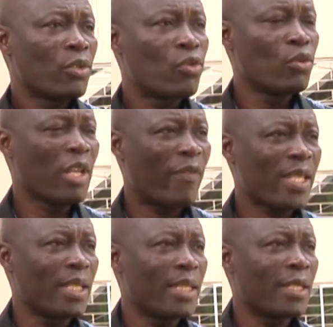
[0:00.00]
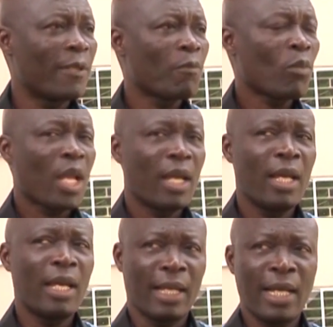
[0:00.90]
to the facility,
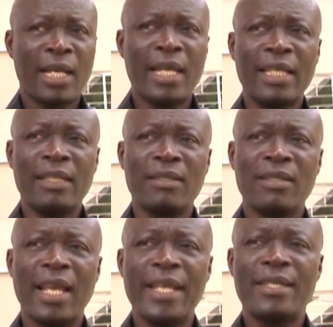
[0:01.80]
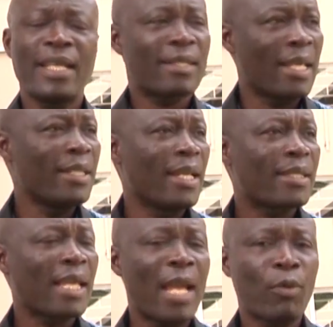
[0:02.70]
uh, Ghana in eight years, ten years
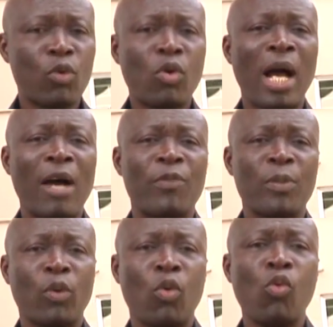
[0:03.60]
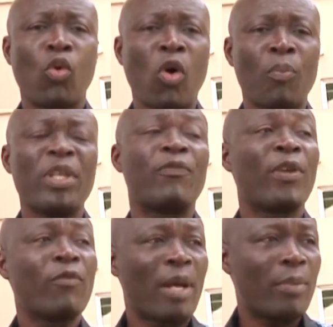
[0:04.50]
time could have people who will compete
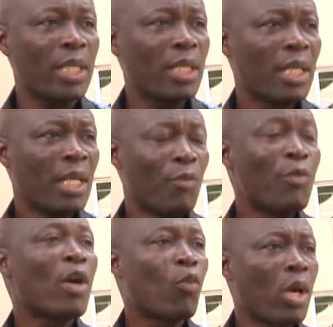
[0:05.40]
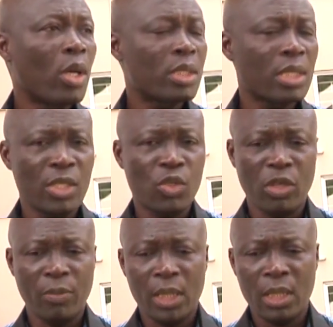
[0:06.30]
favorably with the world in
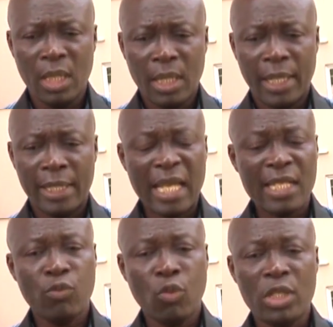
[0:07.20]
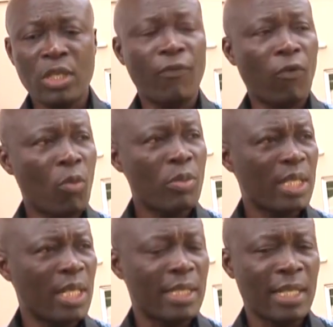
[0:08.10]
swimming, and that's what informed
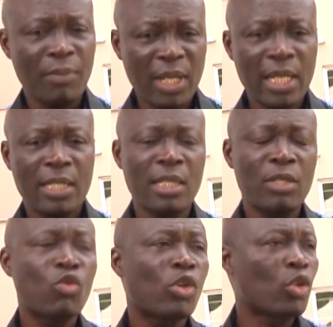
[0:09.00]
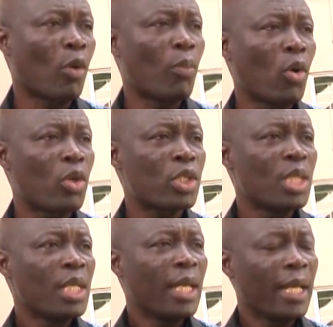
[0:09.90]
SSNIT. And the Middle East SSNIT took it on board
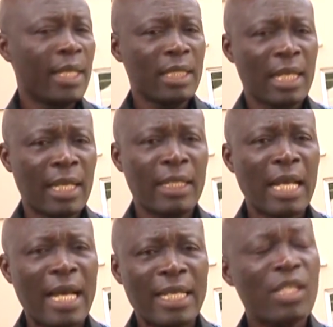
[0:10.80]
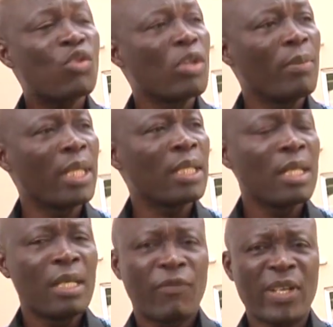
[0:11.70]
and then uh, added swimming
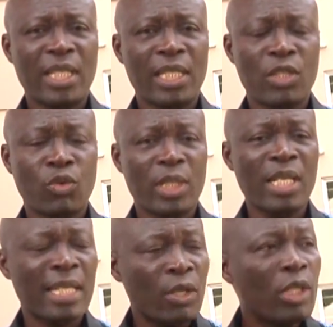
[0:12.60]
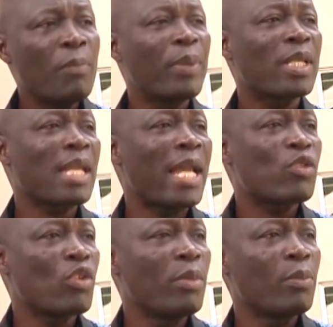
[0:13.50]
facility to it. It's an Olympic-sized
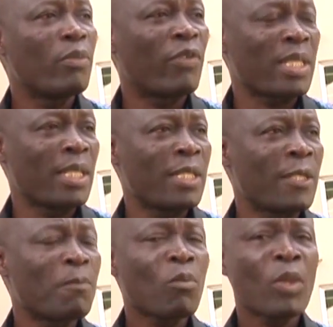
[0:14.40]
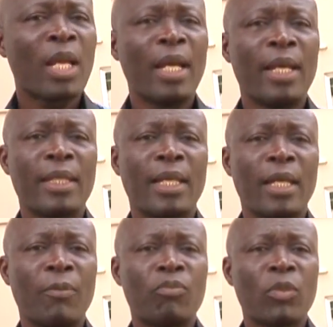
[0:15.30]
swimming facility, and
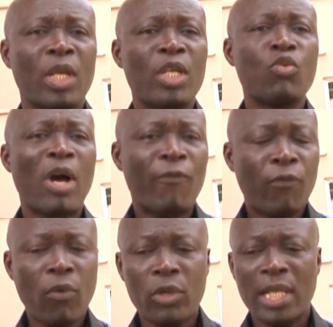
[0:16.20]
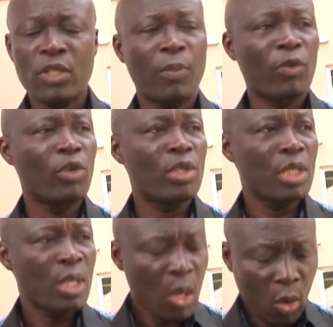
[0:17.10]
um, it will afford us
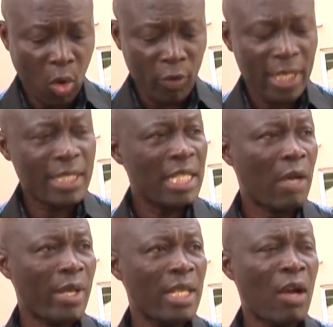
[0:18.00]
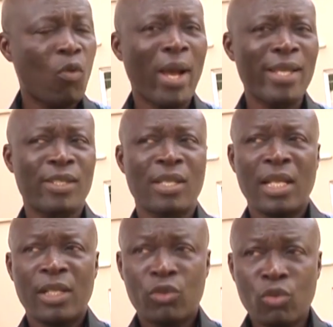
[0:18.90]
opportunity of getting our young ones
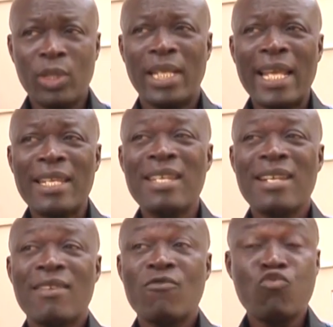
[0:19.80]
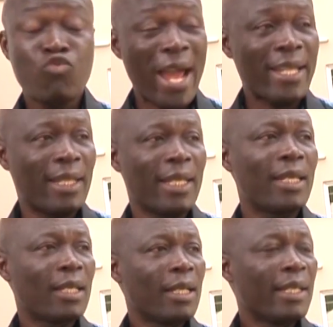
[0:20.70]
to learn rightly
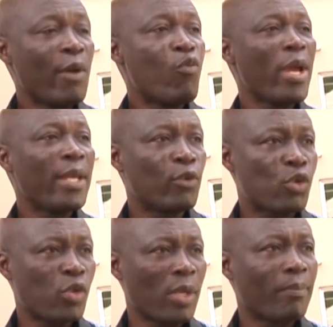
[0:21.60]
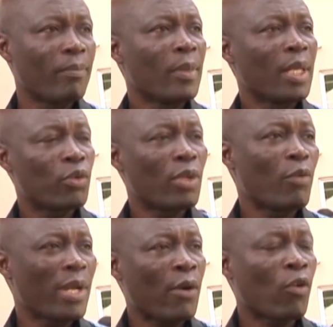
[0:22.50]
the way to swim, so that we can